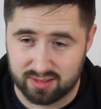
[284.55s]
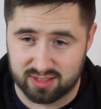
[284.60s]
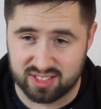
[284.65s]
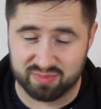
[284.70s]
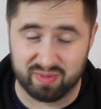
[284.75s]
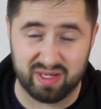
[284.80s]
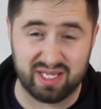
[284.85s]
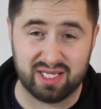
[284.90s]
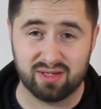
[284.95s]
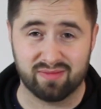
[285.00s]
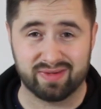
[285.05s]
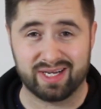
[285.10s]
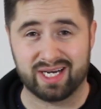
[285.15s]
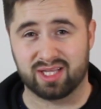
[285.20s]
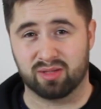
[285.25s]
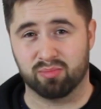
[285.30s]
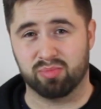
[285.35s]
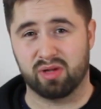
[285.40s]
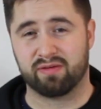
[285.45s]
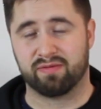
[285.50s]
Speaking of
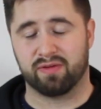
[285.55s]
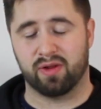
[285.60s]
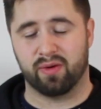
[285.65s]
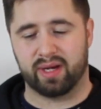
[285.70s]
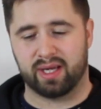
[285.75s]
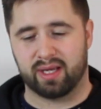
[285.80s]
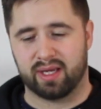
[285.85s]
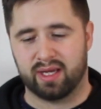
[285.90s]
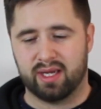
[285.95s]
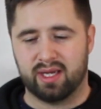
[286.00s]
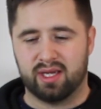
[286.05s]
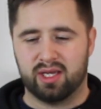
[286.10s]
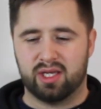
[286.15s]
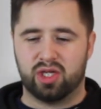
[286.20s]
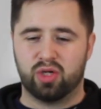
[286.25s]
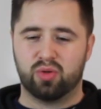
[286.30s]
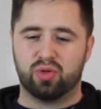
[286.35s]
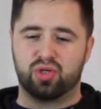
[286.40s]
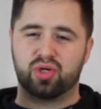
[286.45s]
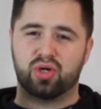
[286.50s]
getting the blood flowing,
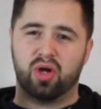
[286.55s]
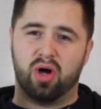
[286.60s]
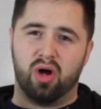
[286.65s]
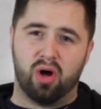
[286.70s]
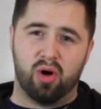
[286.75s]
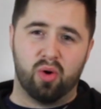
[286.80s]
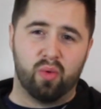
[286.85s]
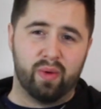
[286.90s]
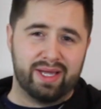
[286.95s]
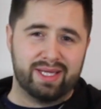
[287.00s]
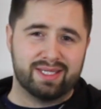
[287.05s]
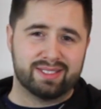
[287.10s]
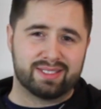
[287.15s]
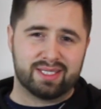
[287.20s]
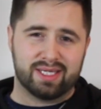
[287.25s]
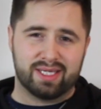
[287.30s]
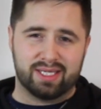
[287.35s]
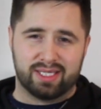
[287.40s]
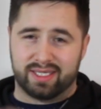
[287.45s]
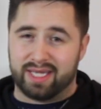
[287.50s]
you should
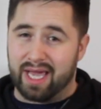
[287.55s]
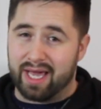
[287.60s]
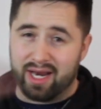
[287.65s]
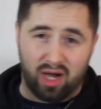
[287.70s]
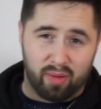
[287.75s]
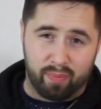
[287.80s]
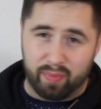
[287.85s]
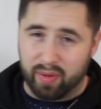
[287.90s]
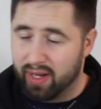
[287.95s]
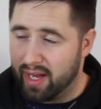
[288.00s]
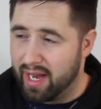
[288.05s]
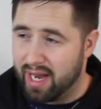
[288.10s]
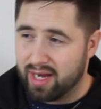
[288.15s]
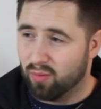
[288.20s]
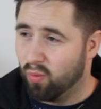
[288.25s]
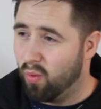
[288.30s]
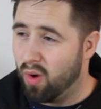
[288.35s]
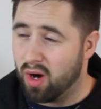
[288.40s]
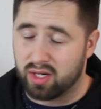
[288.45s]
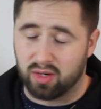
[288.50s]
always get up
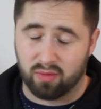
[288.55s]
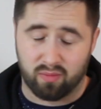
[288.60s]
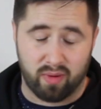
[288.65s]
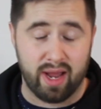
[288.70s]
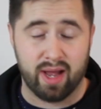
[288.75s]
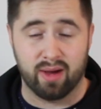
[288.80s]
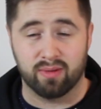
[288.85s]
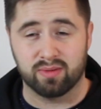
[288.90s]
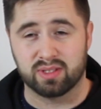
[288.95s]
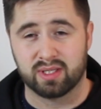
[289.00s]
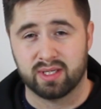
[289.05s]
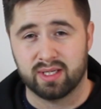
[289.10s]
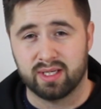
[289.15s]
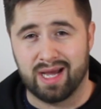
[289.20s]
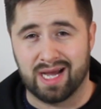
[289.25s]
and walk around.